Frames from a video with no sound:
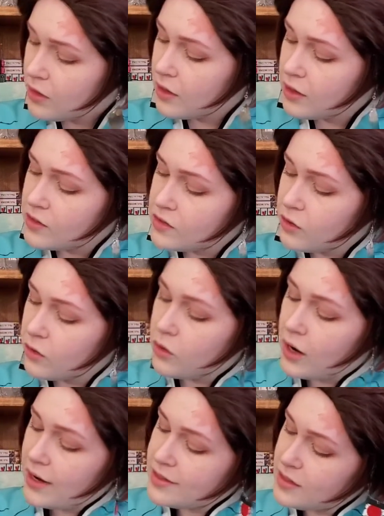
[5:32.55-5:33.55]
And so
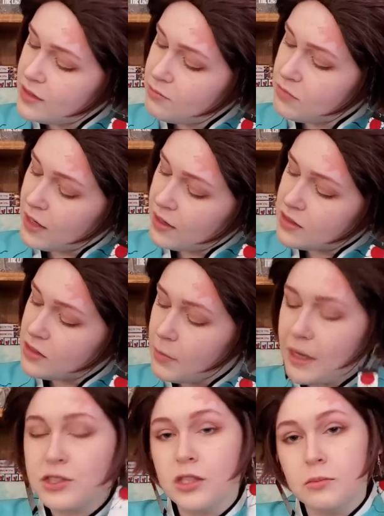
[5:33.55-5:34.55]
I didn't get it to
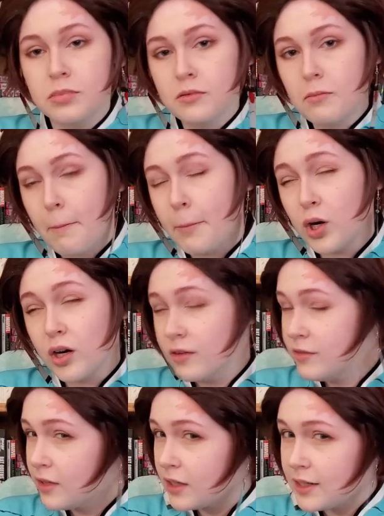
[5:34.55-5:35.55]
match up
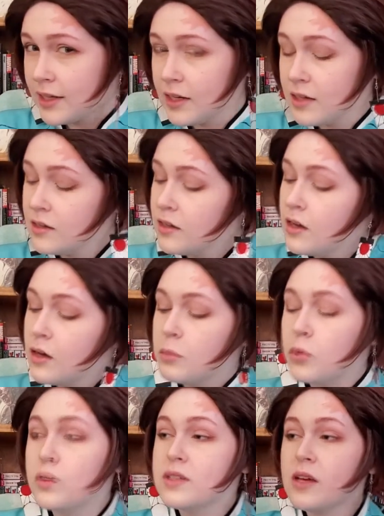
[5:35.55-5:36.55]
perfectly,
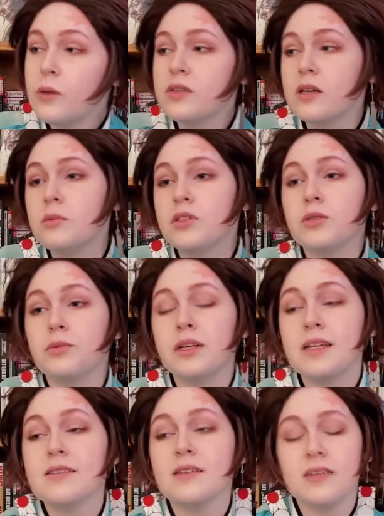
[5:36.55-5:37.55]
but once I was able to
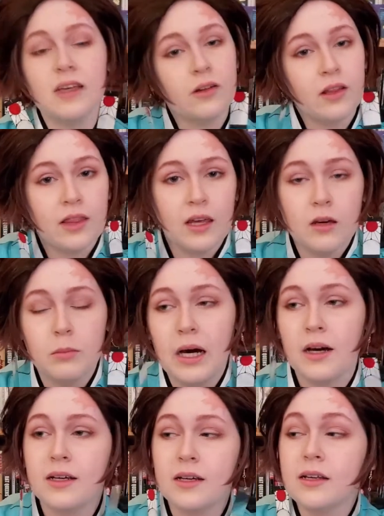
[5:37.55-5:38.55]
really sit down and think
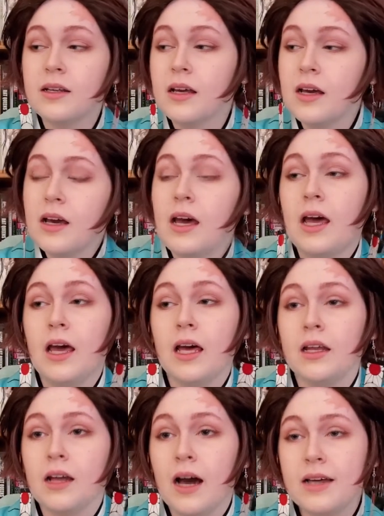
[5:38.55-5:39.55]
about it,
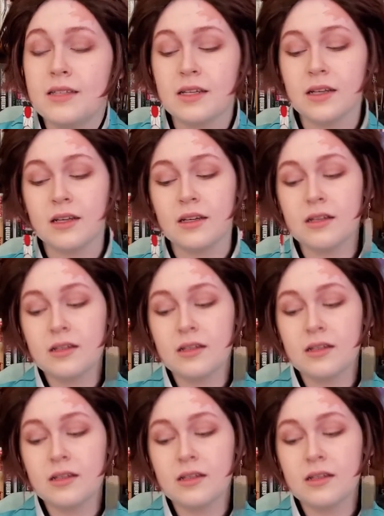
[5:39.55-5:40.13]
and I did it